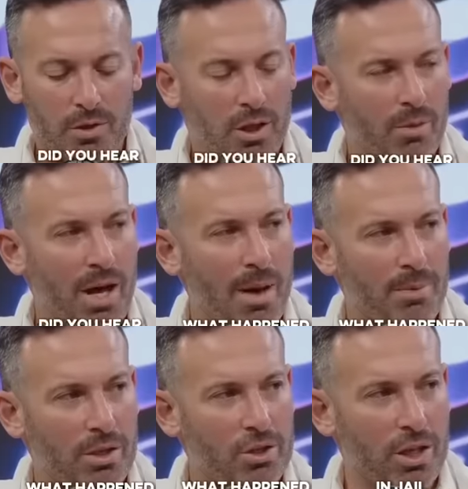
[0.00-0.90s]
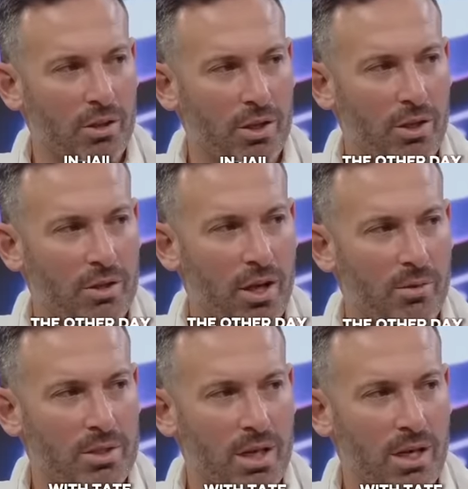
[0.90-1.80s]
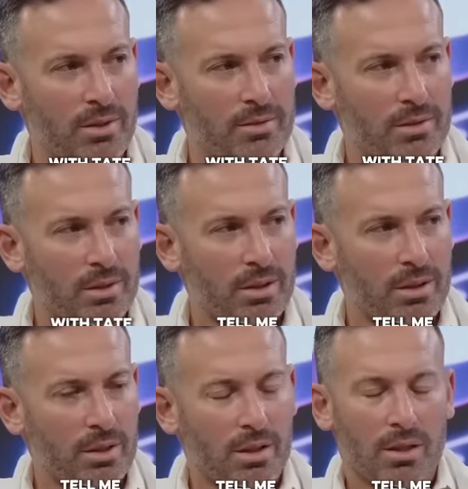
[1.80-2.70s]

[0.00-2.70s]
Did you hear what happened in jail the other day with Tate? Tell me.